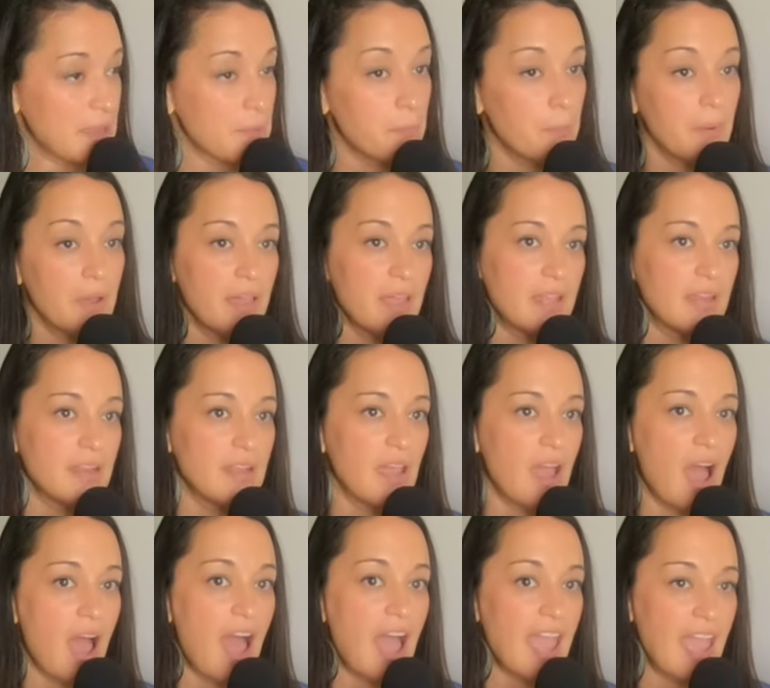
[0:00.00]
But
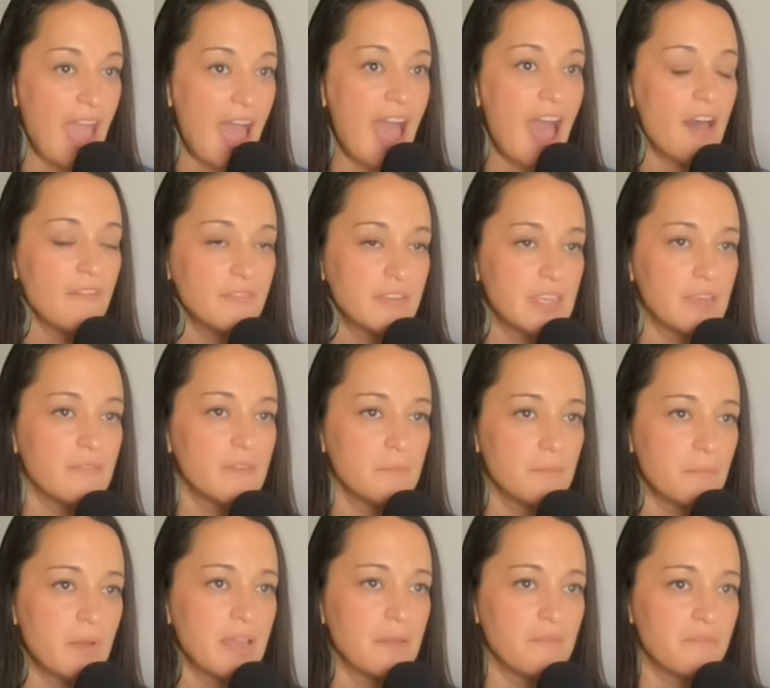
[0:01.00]
I have given
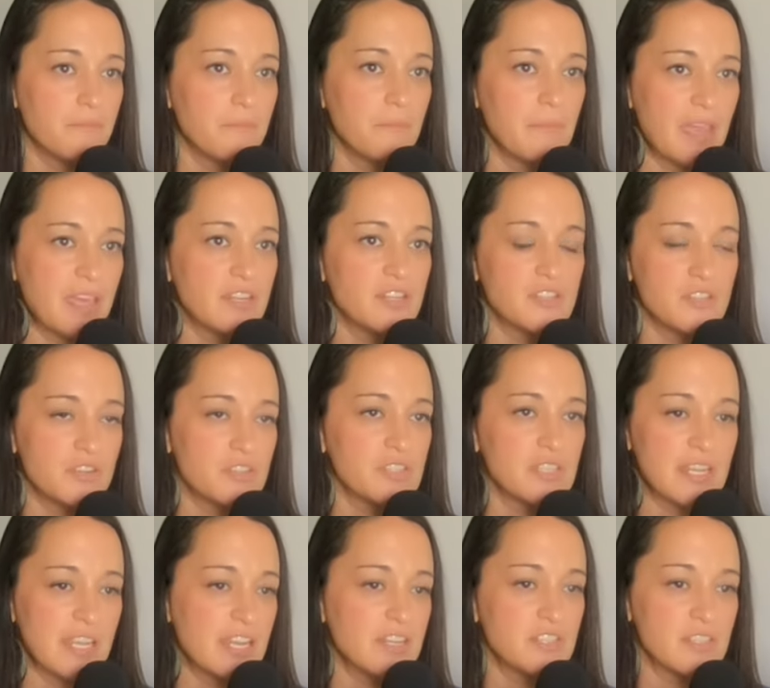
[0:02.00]
my managers and
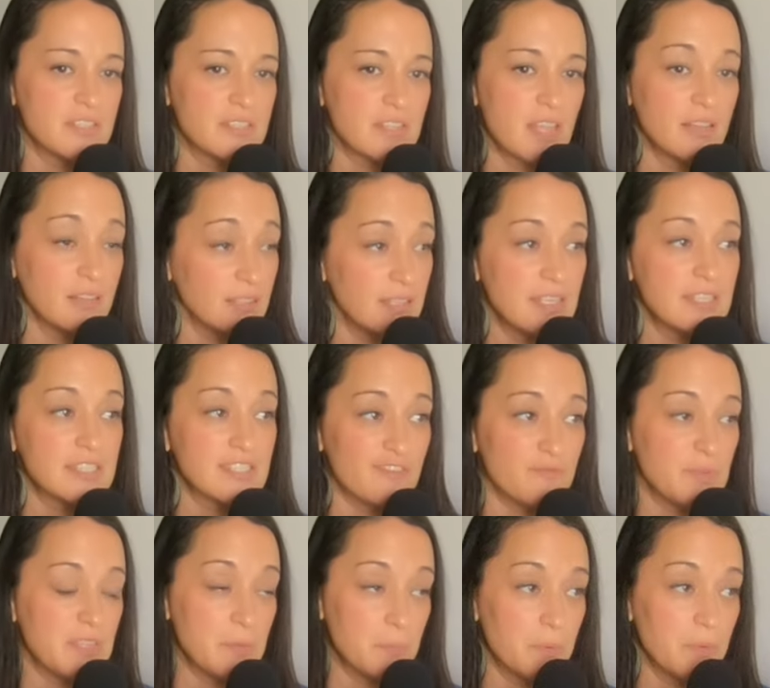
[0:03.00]
agents a list of
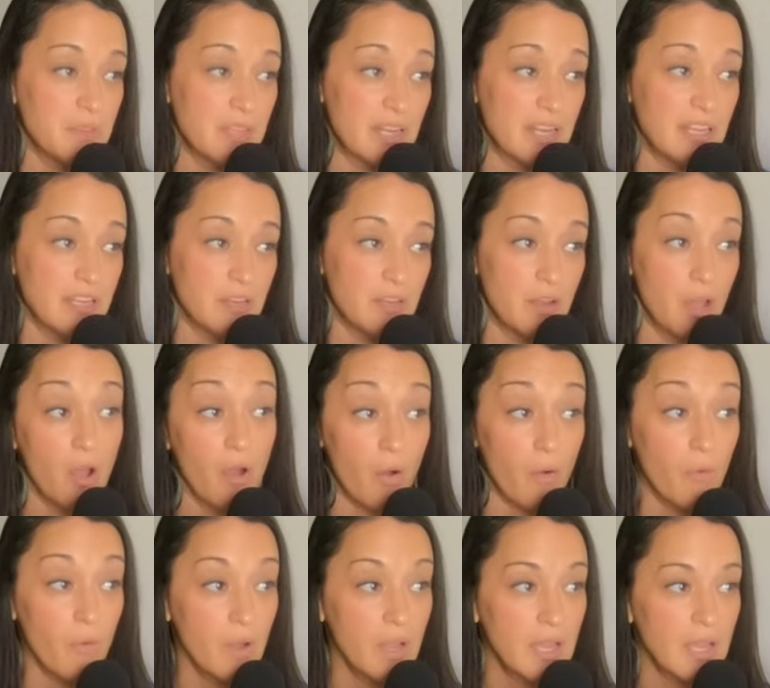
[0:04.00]
people that I
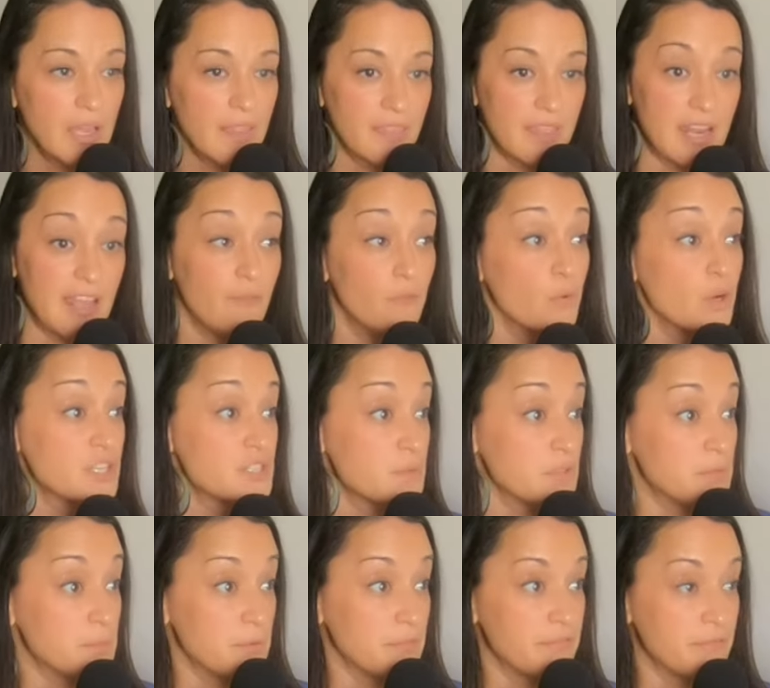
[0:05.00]
know that I've worked
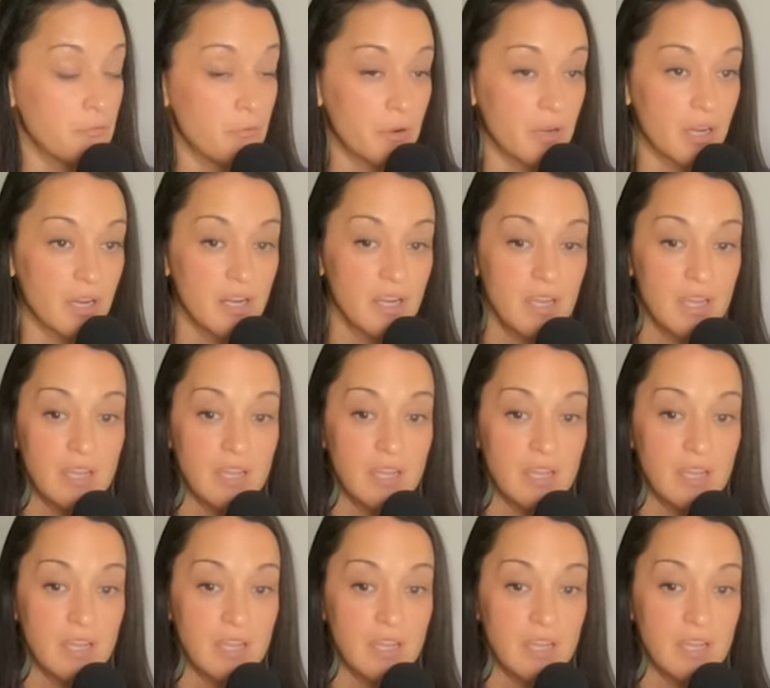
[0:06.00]
with before,